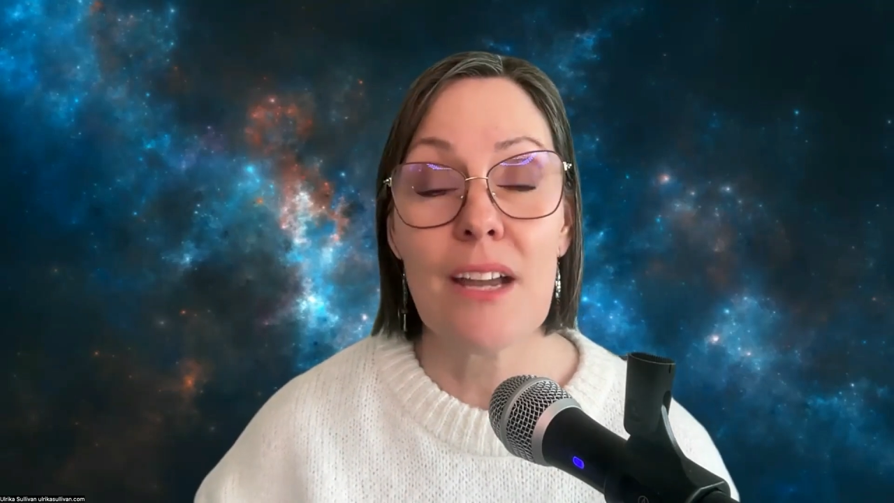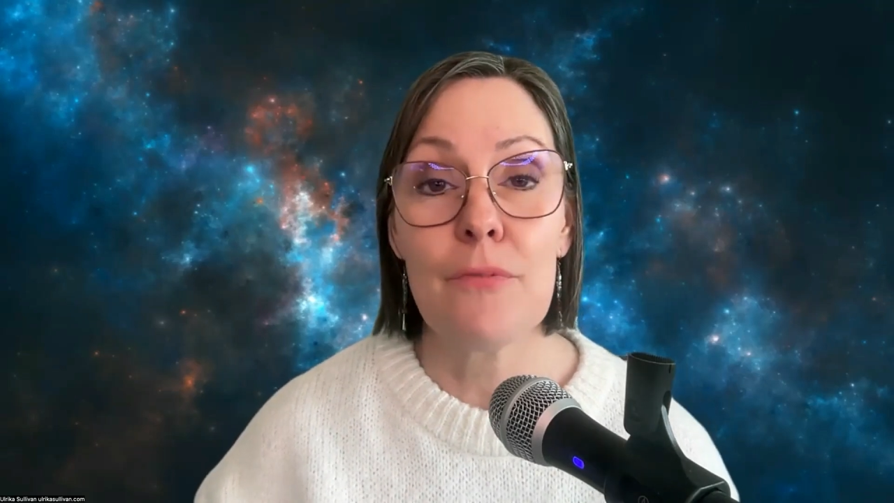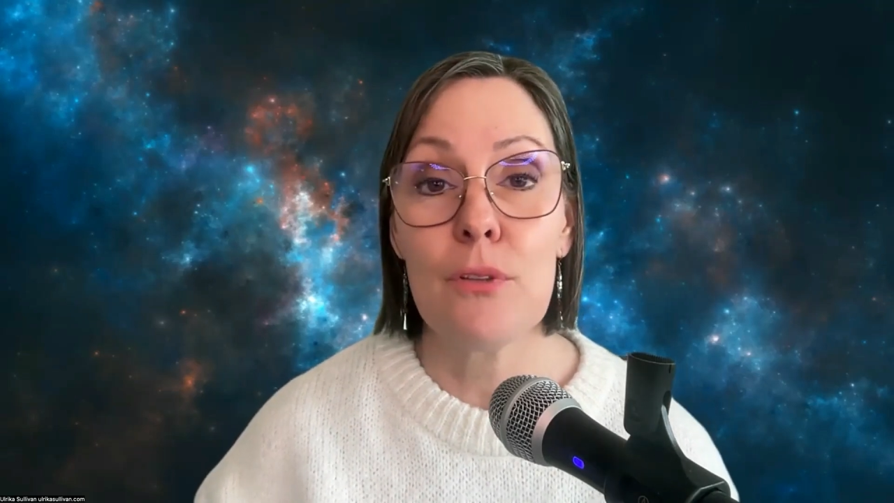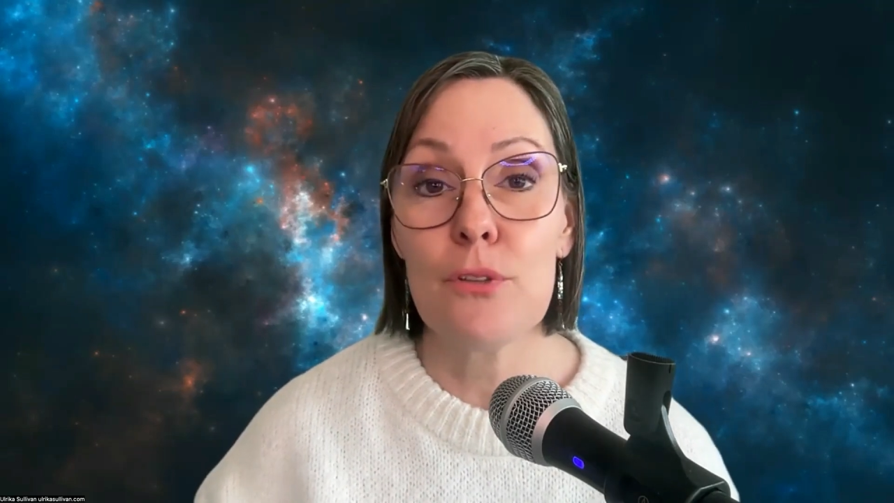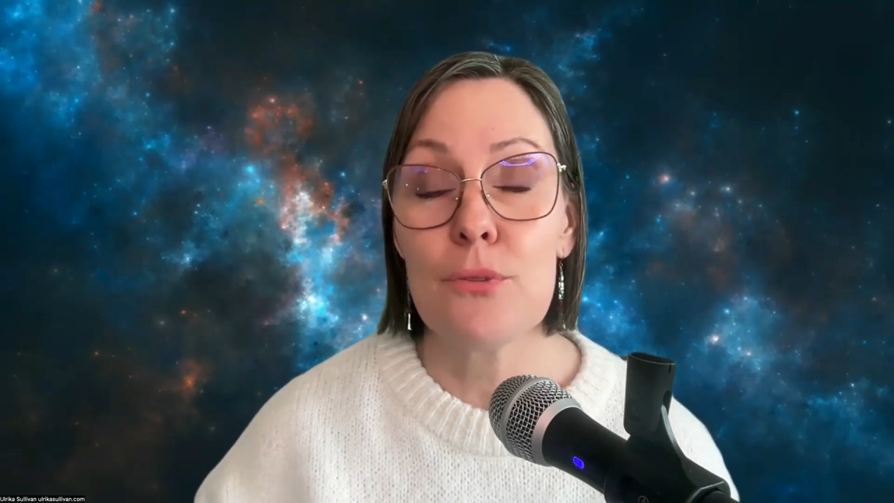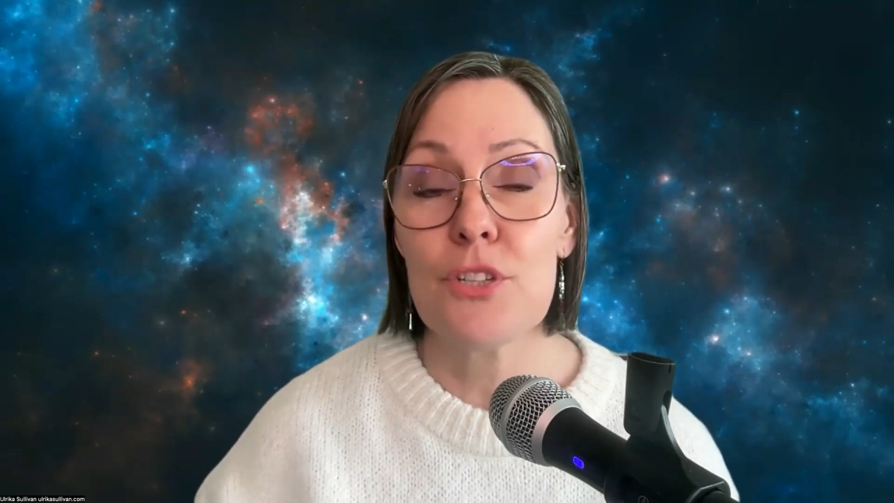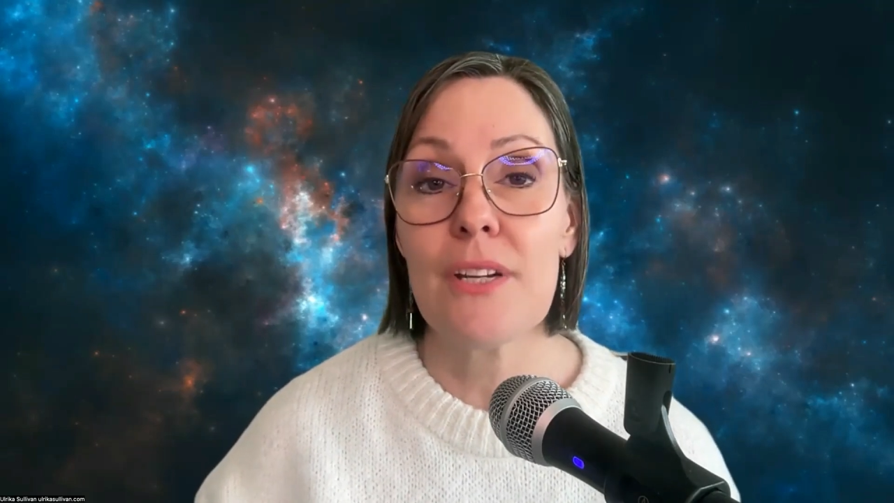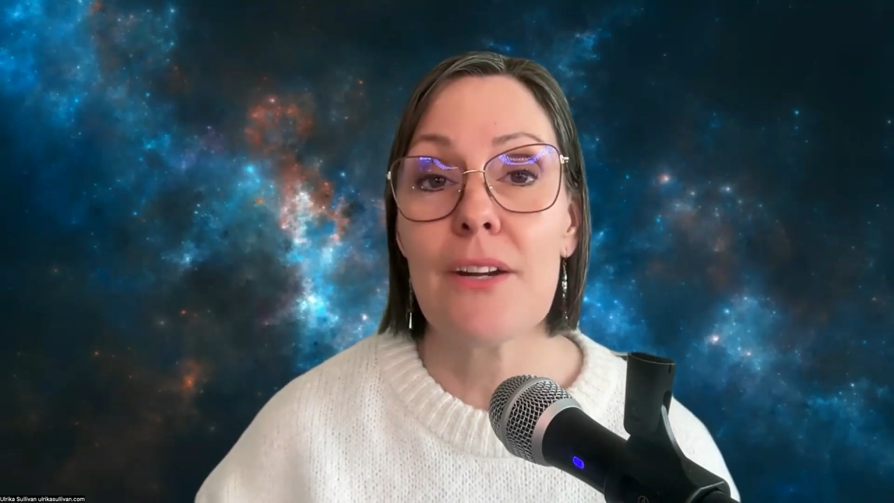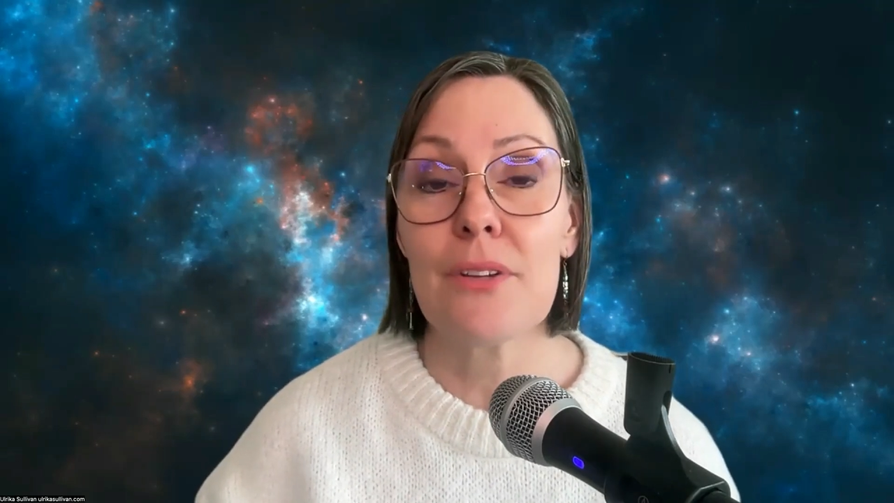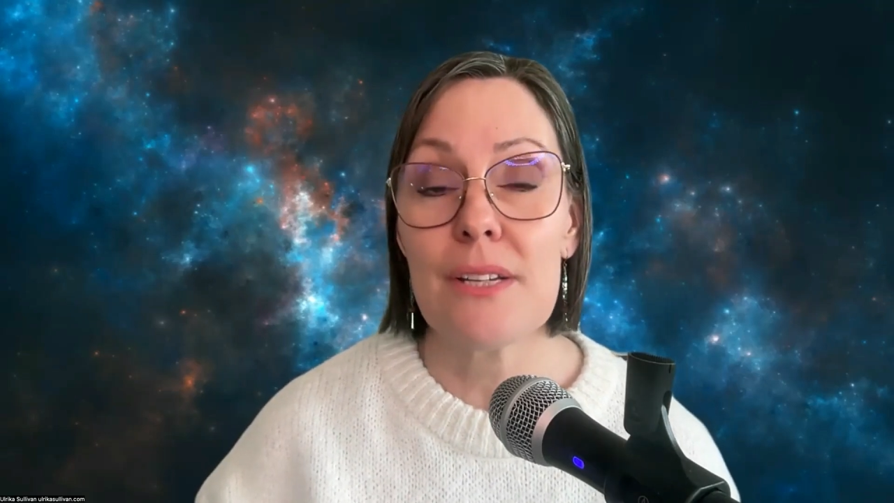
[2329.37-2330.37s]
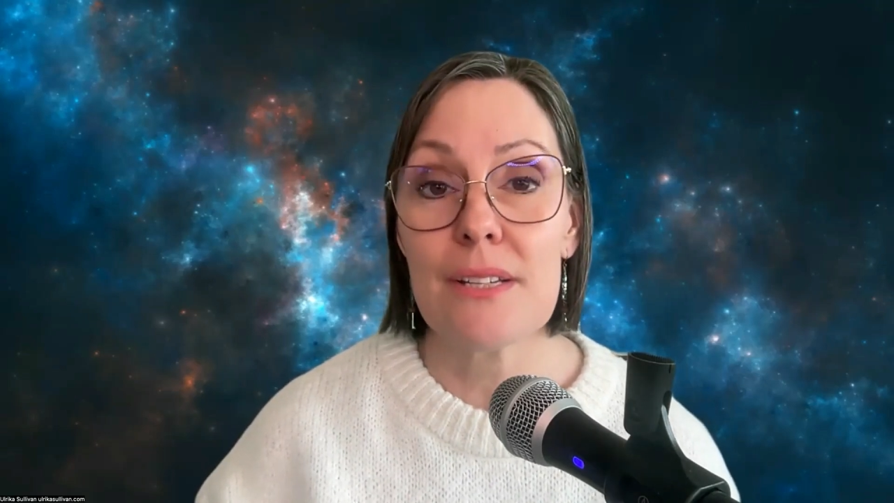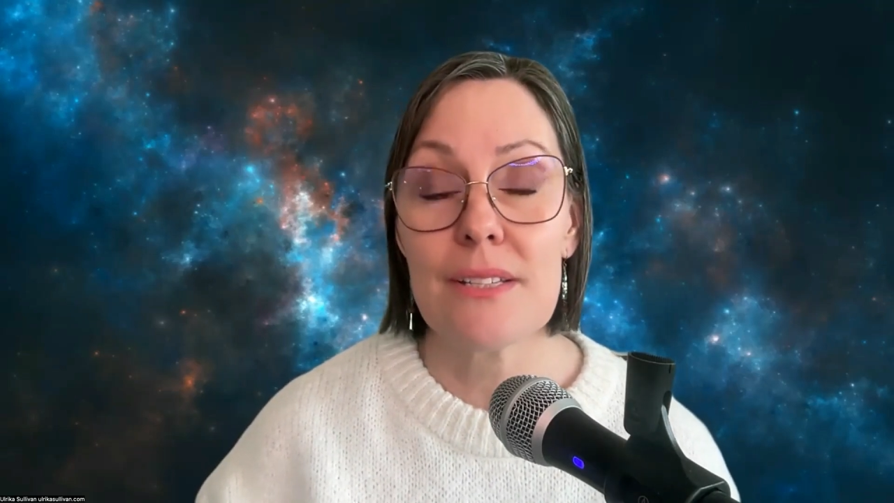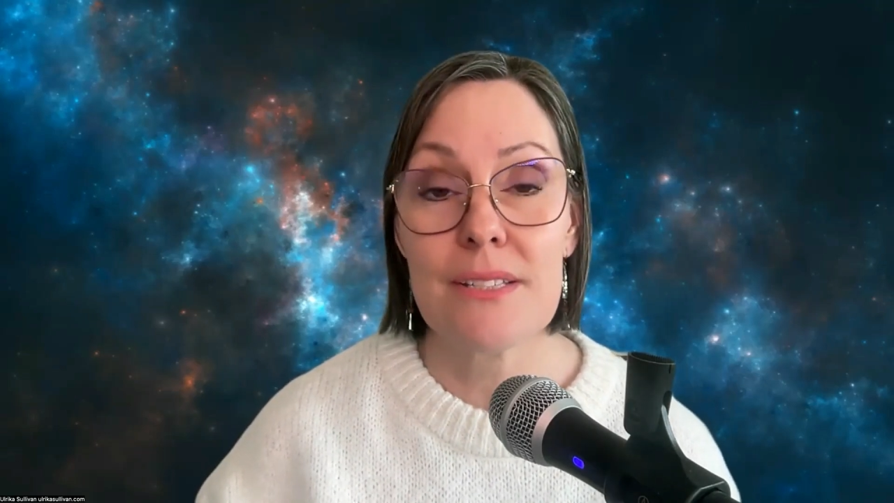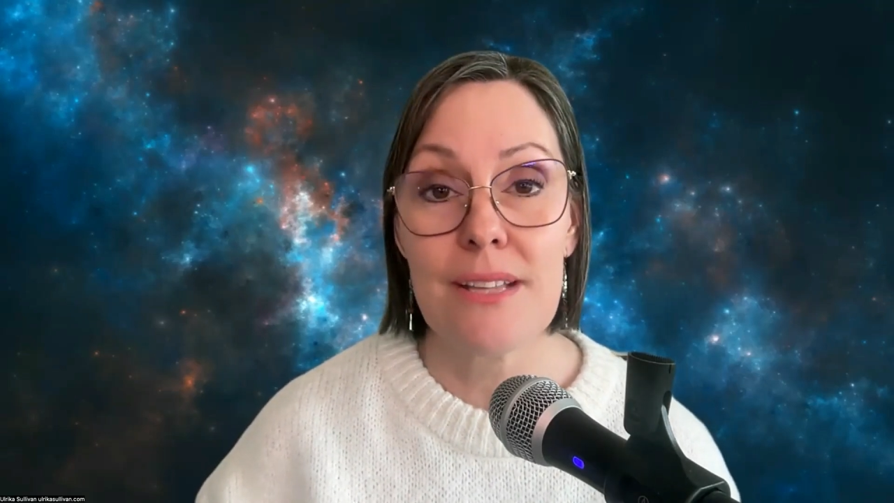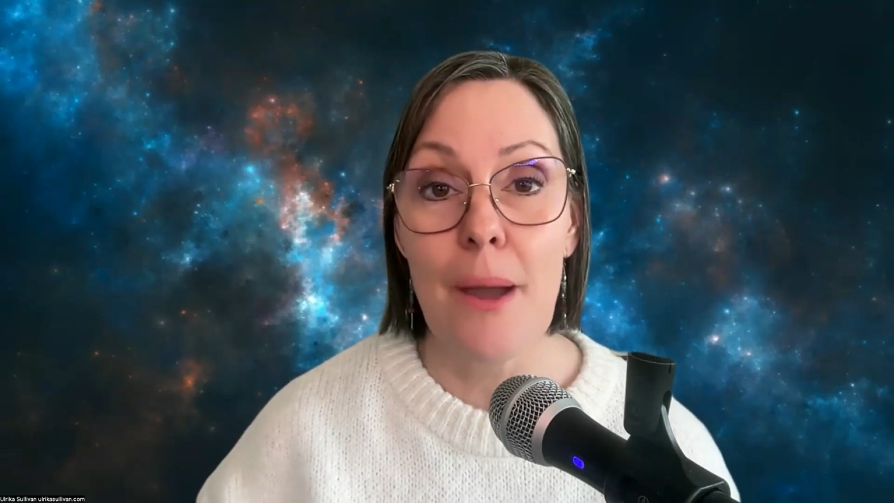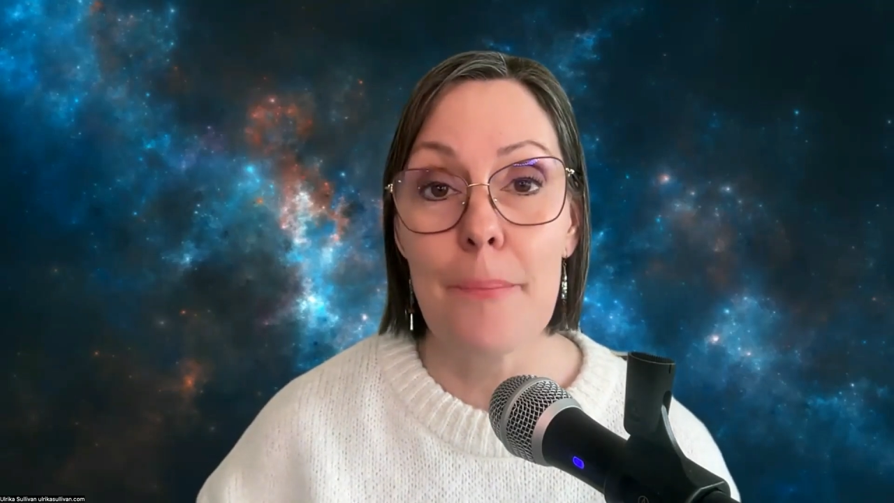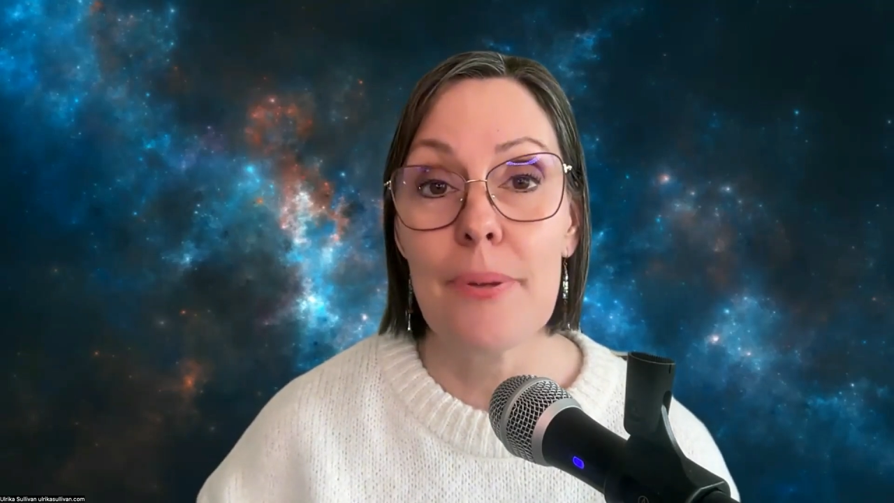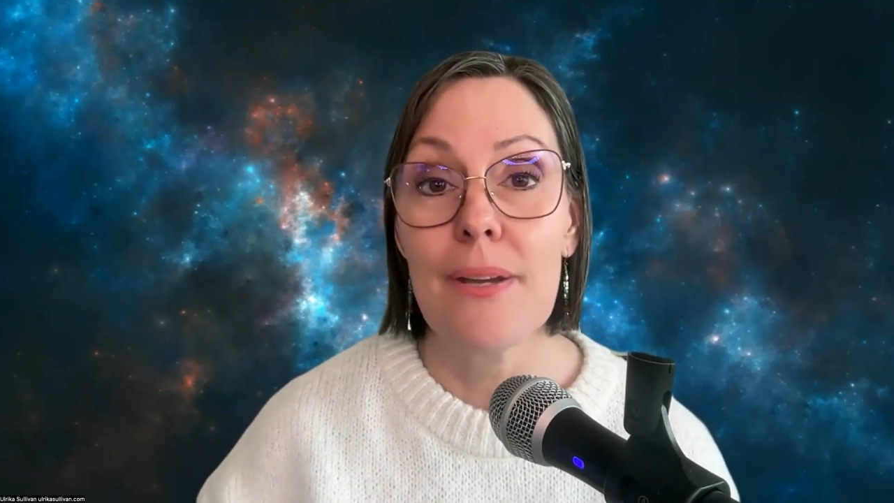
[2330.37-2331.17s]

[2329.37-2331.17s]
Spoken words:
evolutionary step